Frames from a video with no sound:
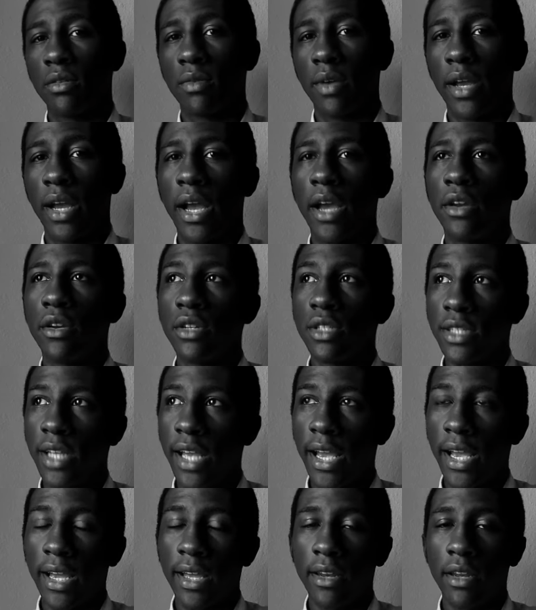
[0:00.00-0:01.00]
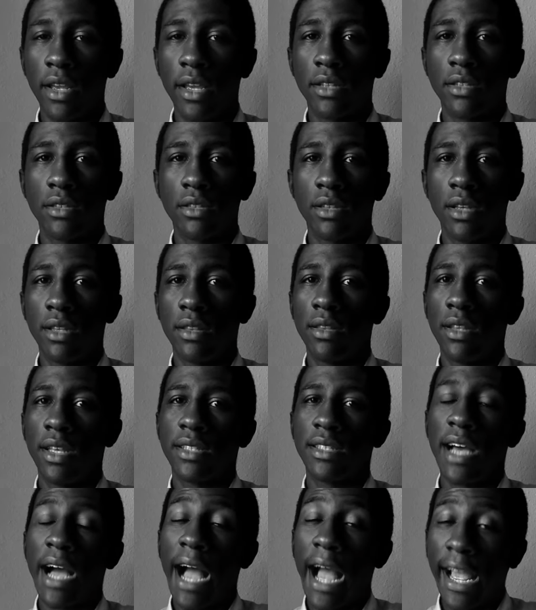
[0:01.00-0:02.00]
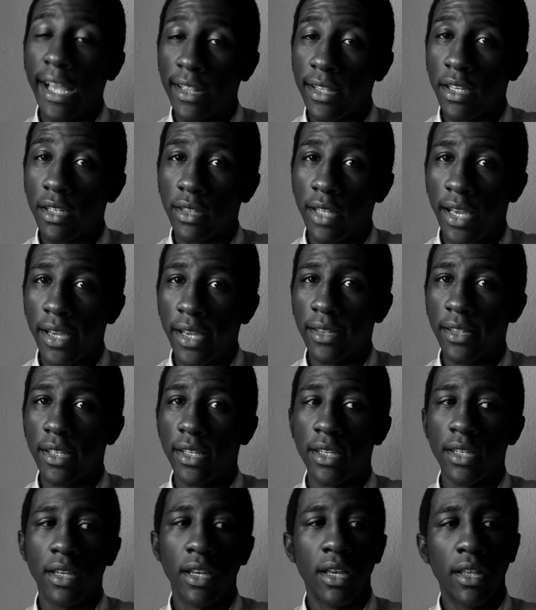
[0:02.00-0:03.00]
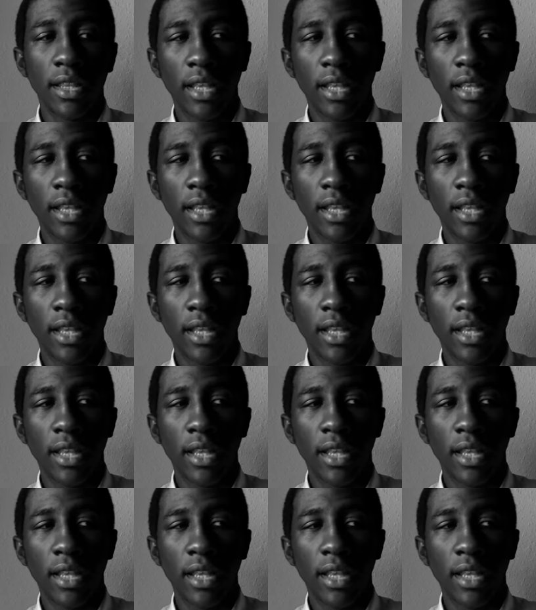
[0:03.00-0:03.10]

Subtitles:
Right? I understand it's highly unlikely